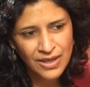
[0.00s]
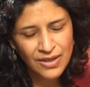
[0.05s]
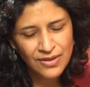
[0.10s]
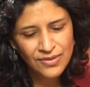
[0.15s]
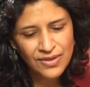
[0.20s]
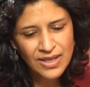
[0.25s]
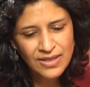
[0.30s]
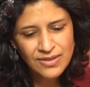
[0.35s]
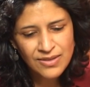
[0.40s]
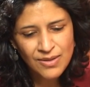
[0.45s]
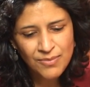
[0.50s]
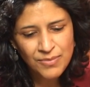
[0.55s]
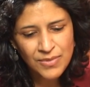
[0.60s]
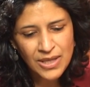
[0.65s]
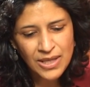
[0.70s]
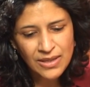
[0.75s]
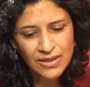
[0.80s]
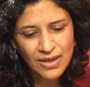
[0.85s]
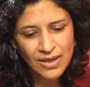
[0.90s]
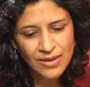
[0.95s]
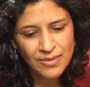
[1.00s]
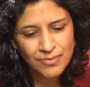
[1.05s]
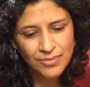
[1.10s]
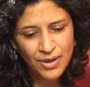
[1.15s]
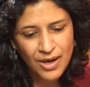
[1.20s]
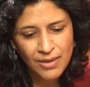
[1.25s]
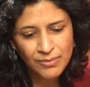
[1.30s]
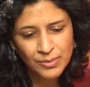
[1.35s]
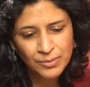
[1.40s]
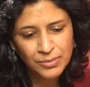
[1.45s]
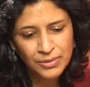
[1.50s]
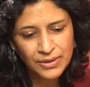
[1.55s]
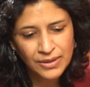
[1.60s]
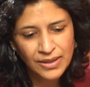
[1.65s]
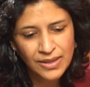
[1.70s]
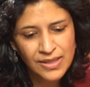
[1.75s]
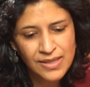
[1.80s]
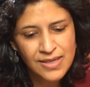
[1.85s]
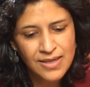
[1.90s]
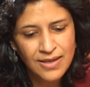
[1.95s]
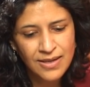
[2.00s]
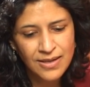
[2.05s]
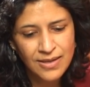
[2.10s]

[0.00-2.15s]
That's something that probably